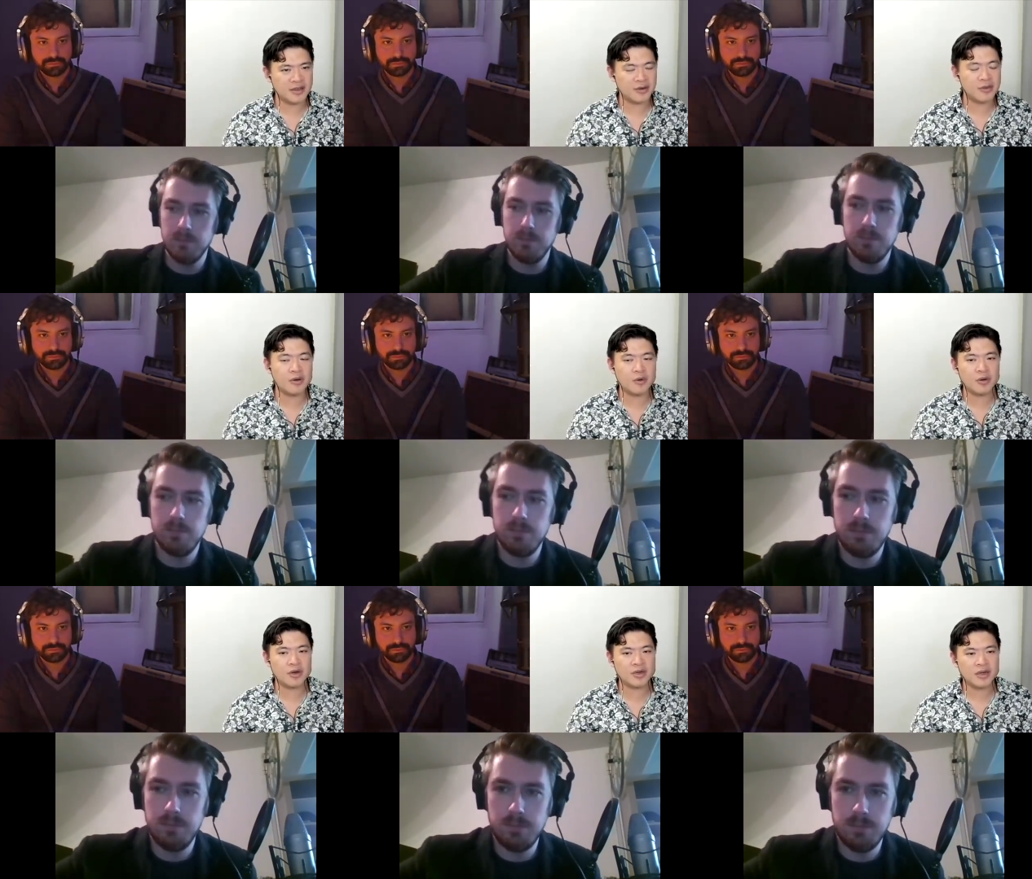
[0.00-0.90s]
Speaker 1: Agreement
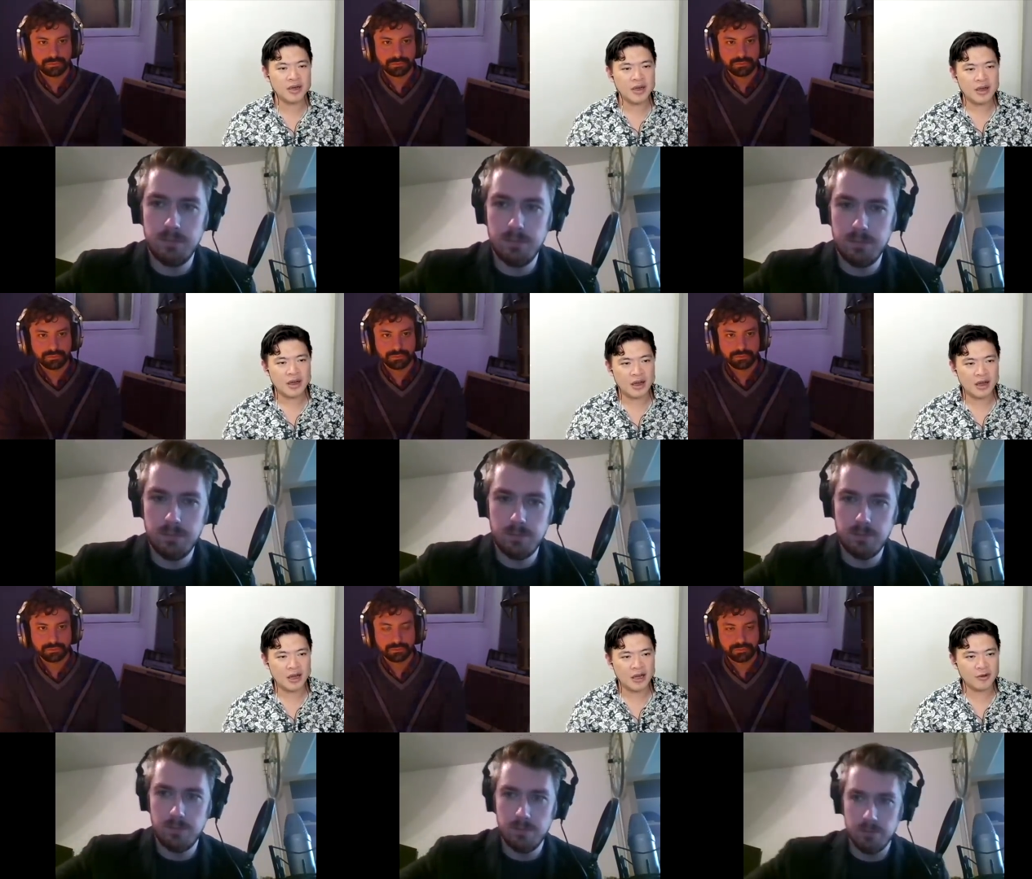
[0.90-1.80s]
work
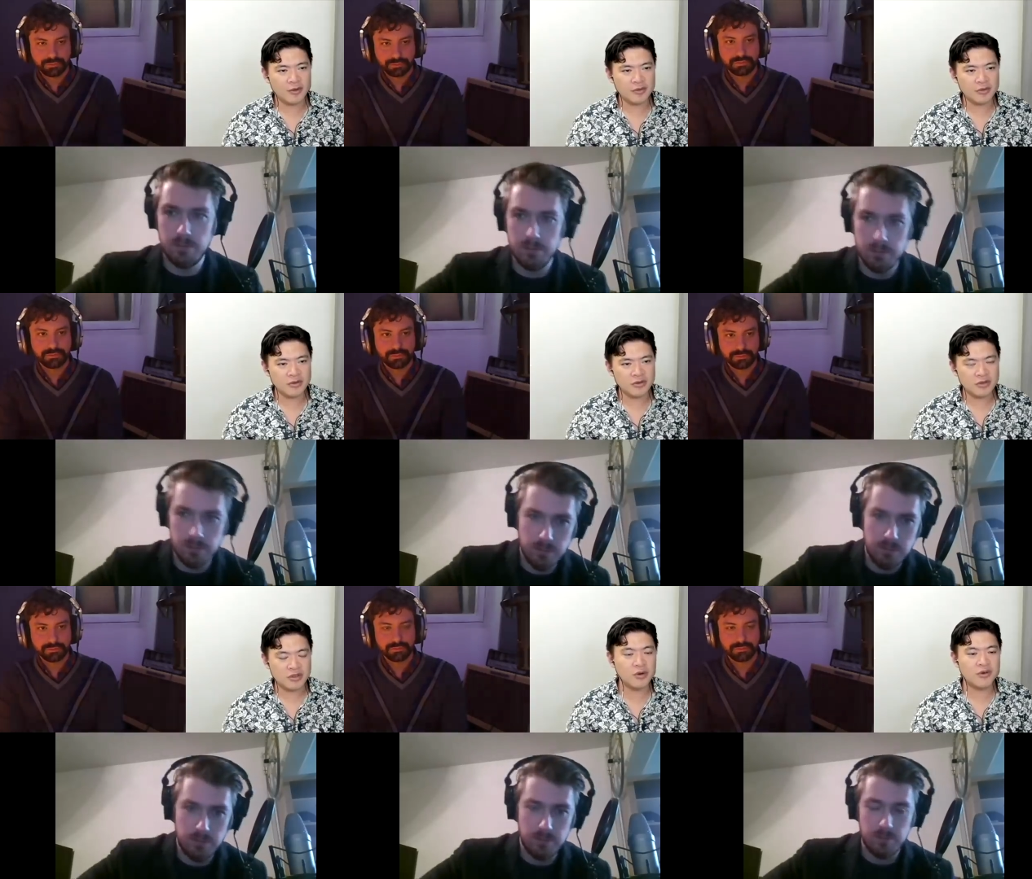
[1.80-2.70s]
um, to
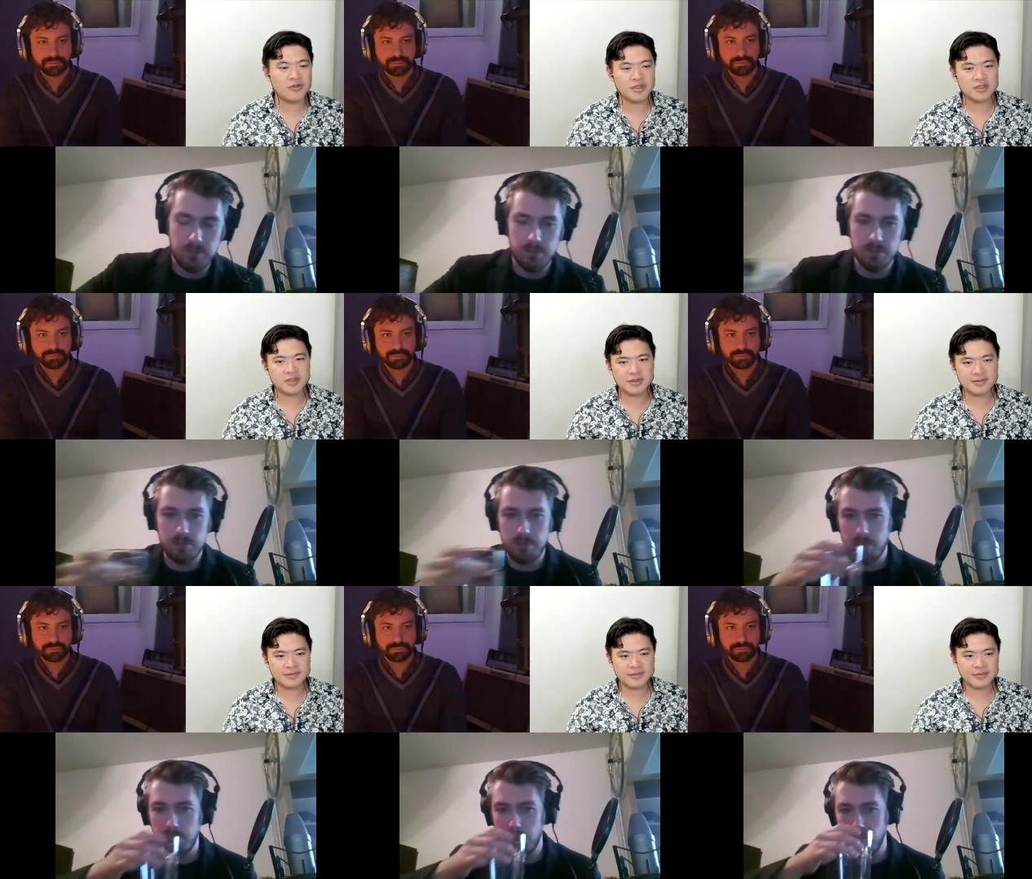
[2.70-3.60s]
deal with this?
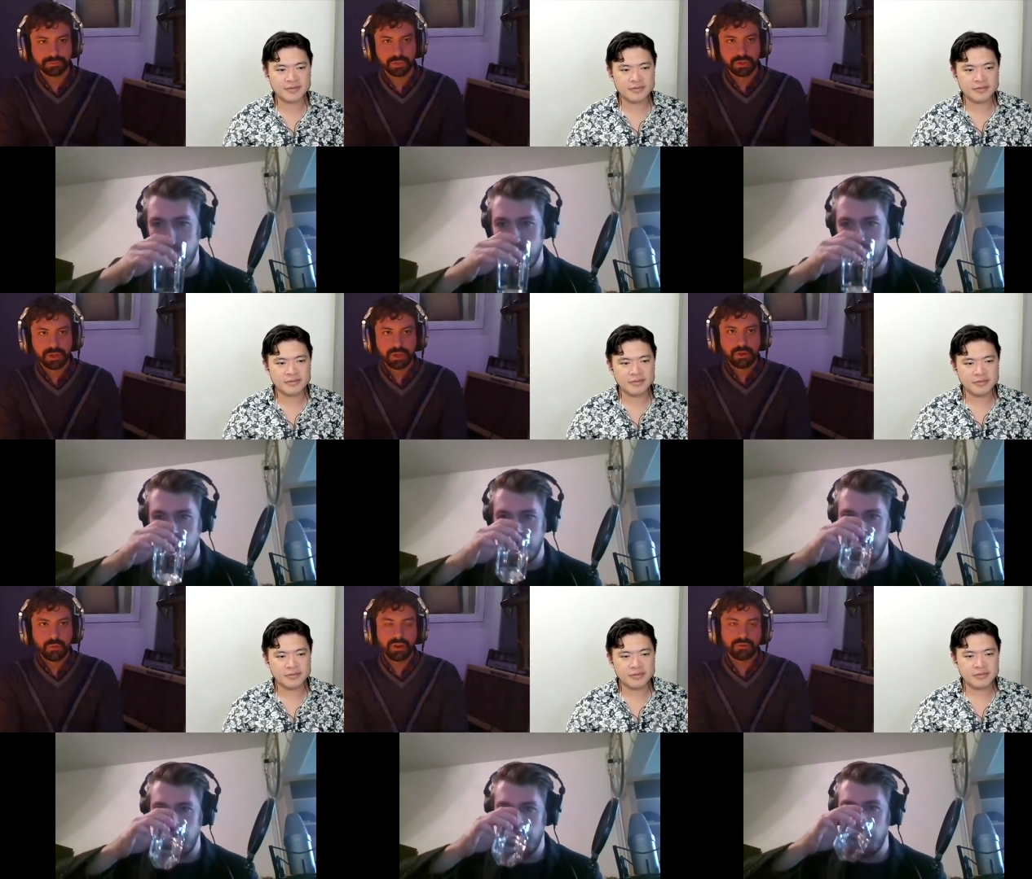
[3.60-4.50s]

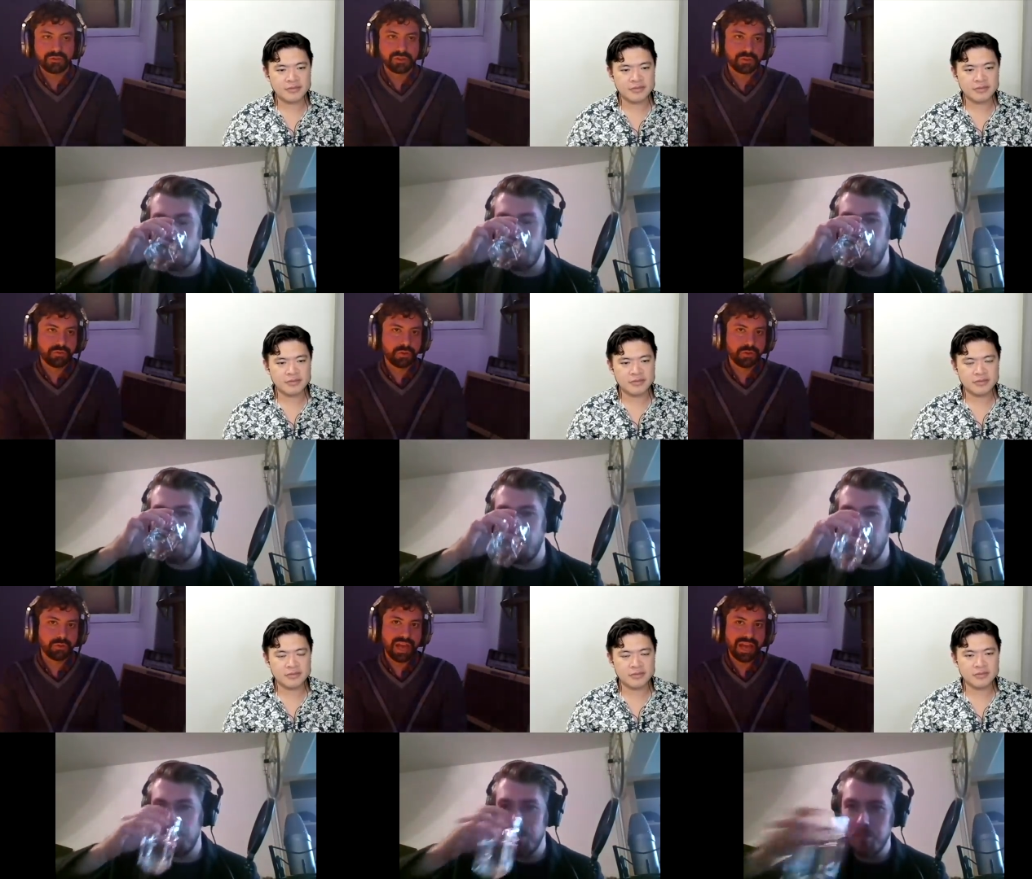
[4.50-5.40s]
Speaker 2: Well, first of all, you
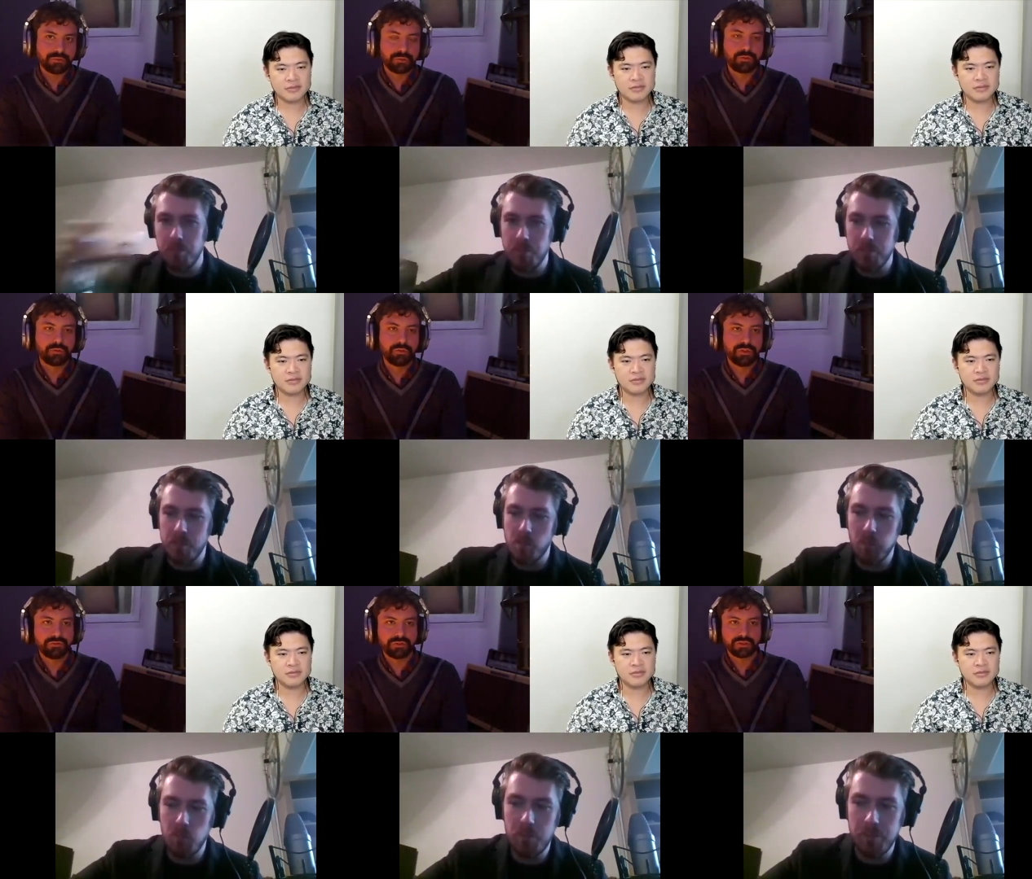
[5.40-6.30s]
have two
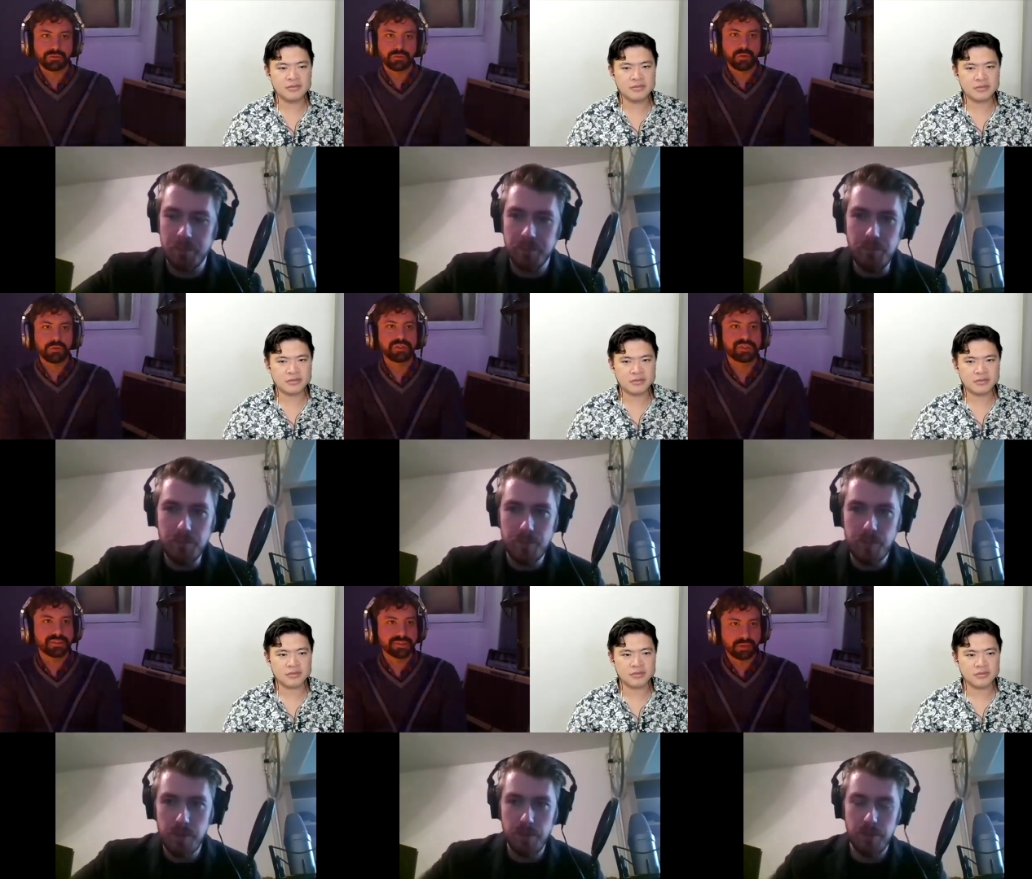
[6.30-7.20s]
different roles
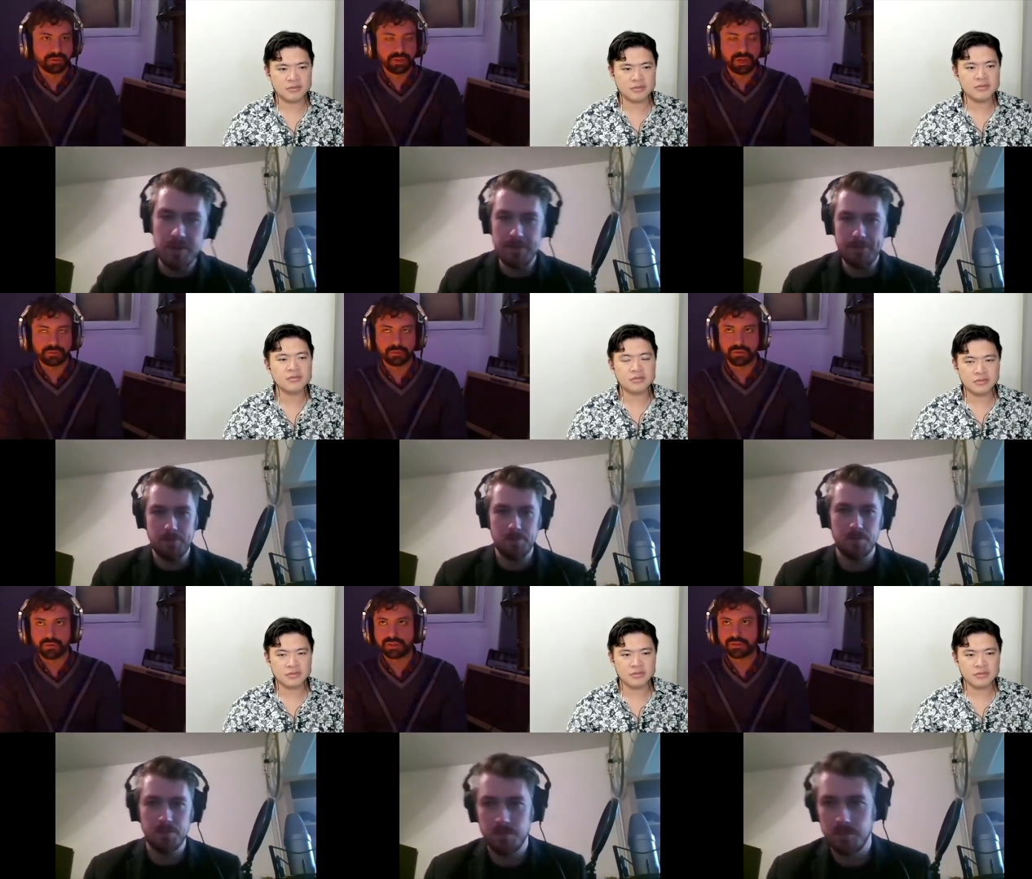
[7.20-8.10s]
inside of the network,
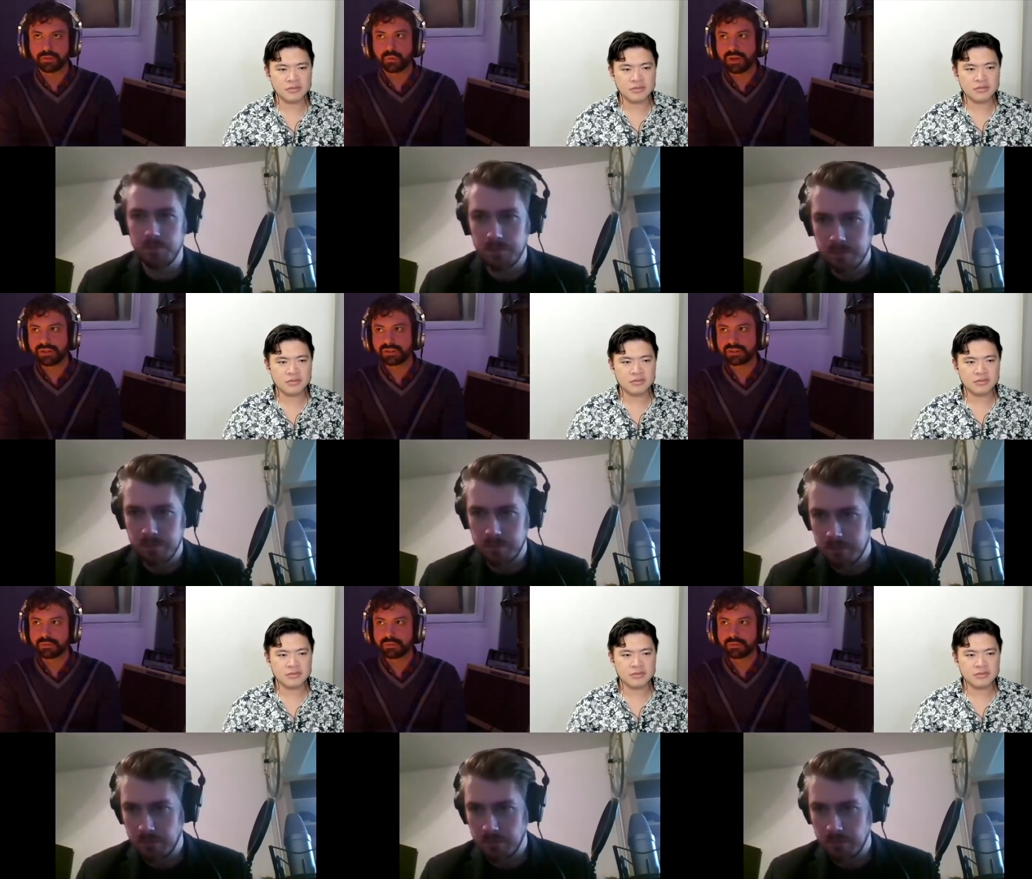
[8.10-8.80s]
right? So one is the